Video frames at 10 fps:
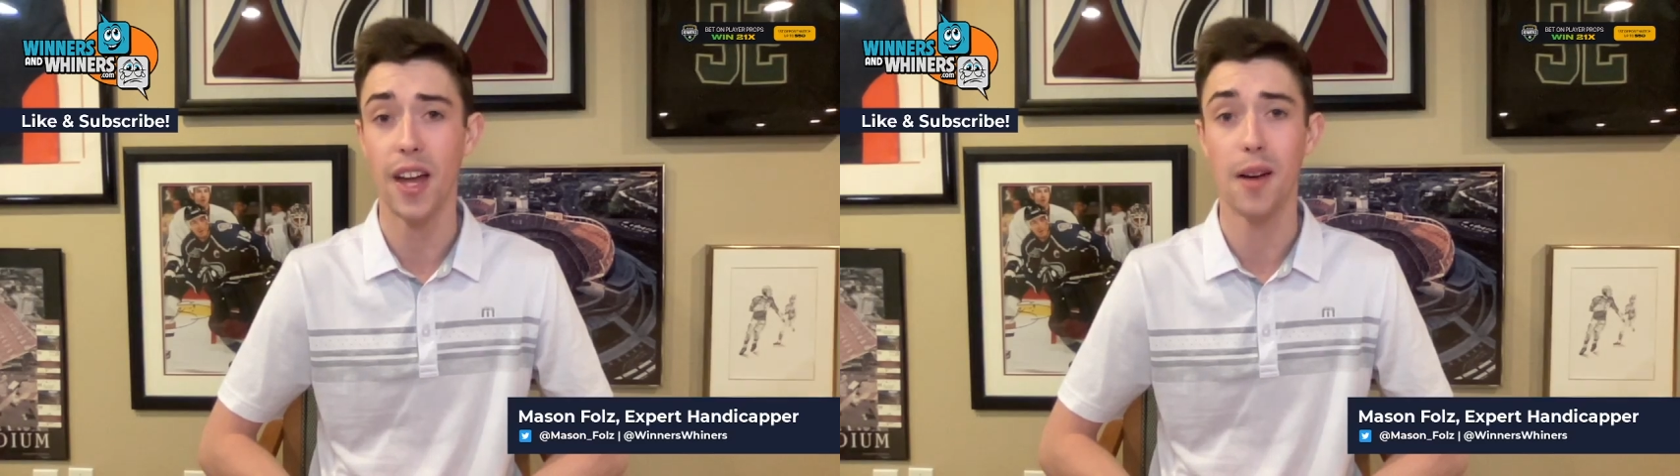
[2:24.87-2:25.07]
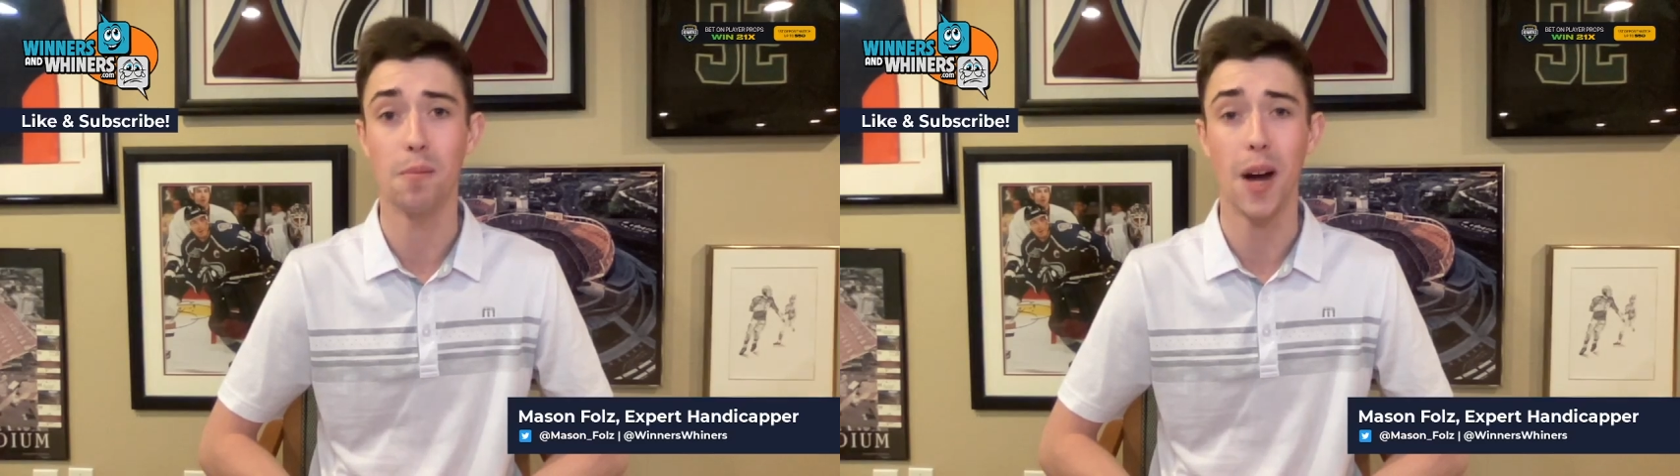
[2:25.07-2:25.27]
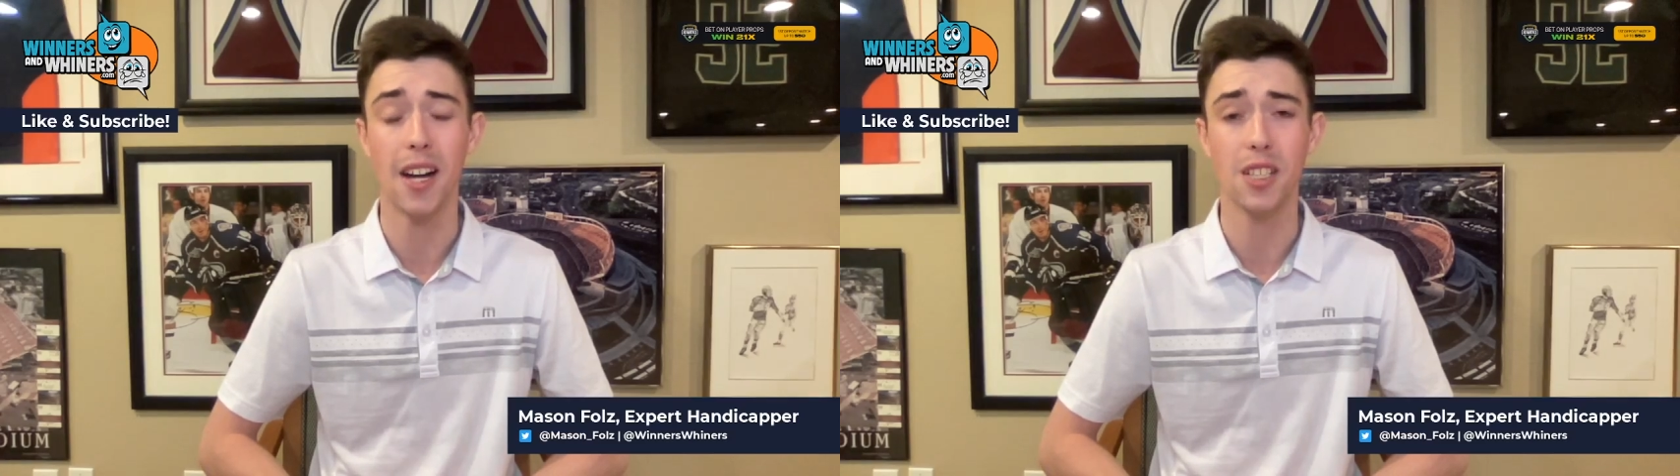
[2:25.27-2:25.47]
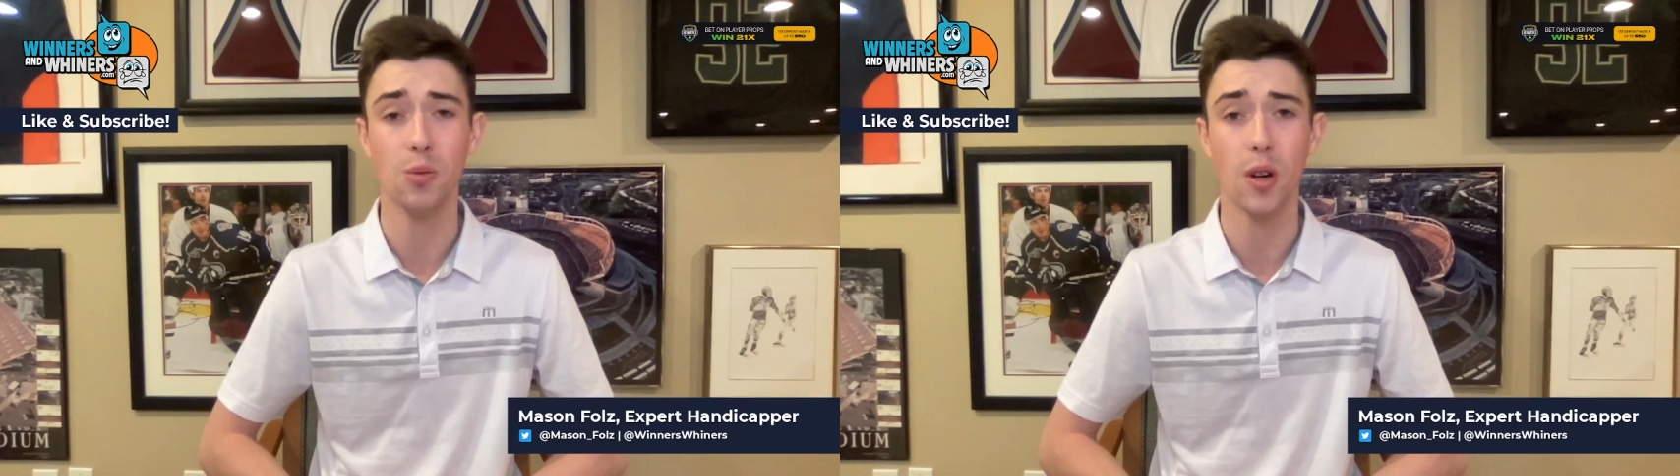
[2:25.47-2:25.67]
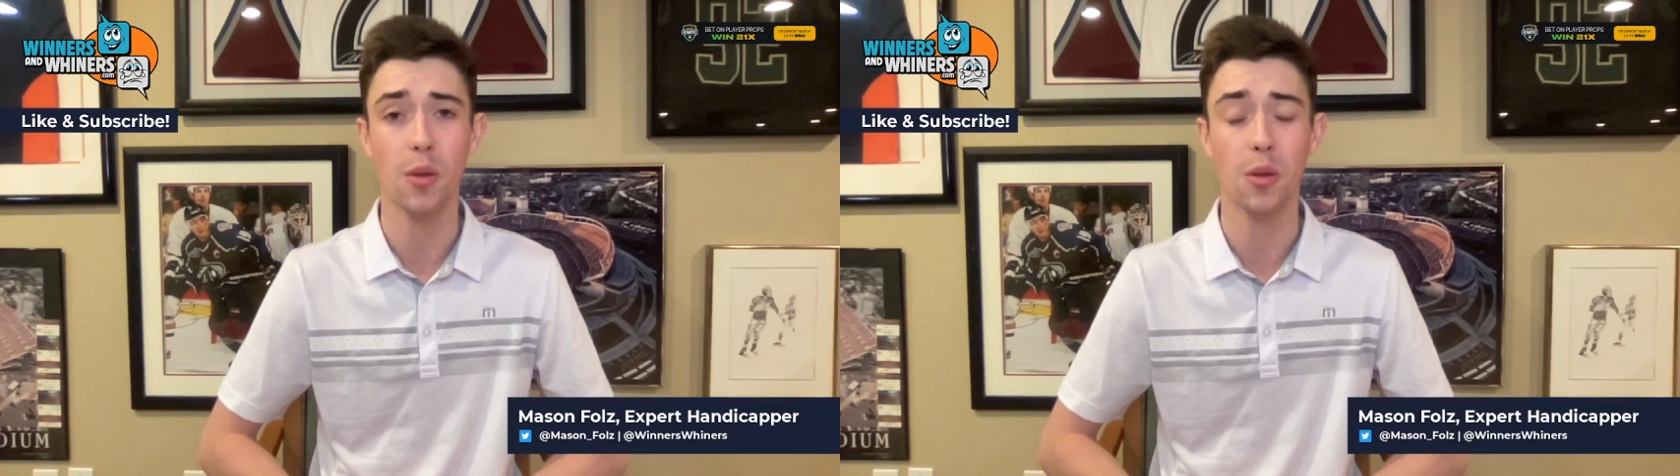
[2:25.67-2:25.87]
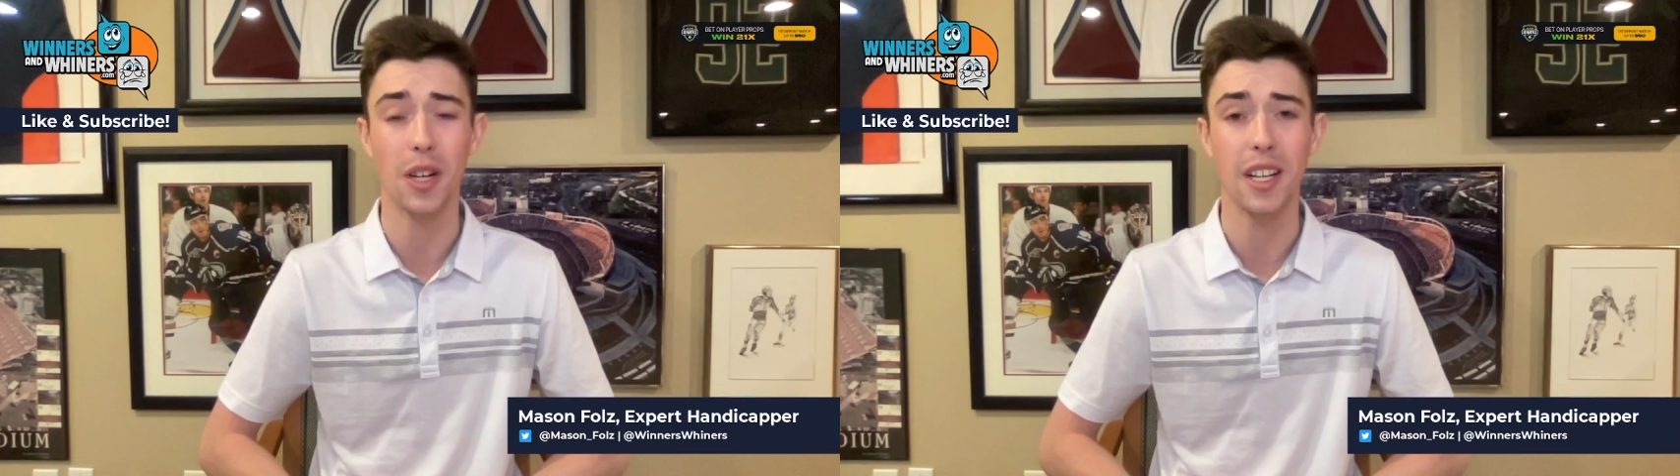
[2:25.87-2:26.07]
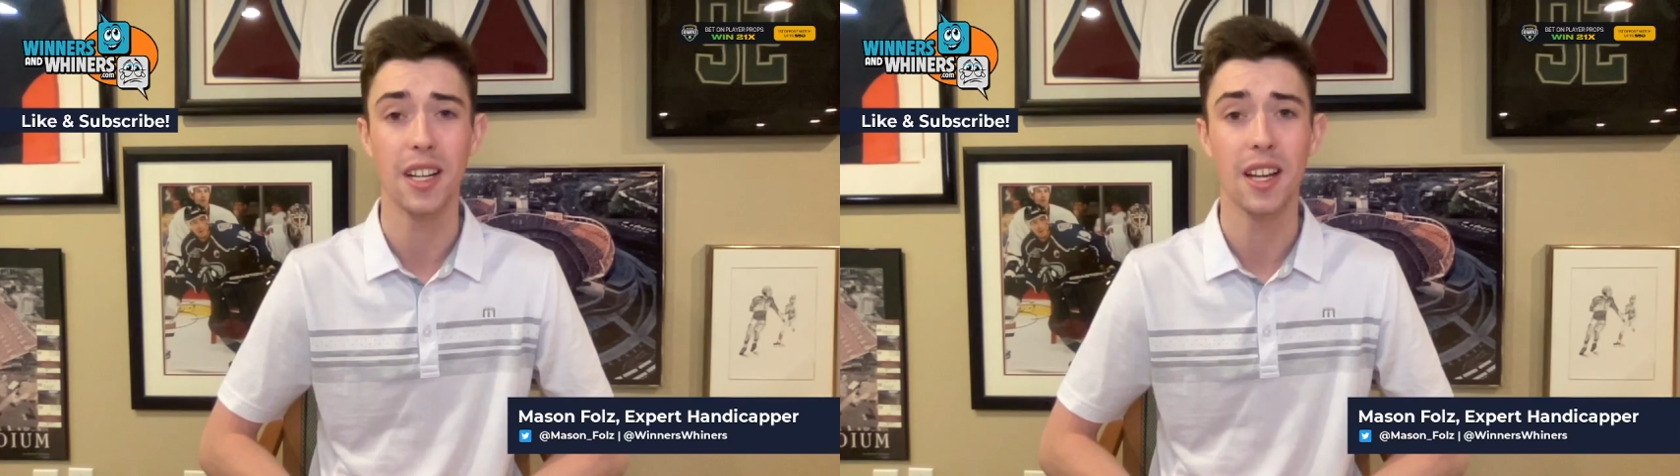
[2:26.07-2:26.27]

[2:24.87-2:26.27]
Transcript: at minus 103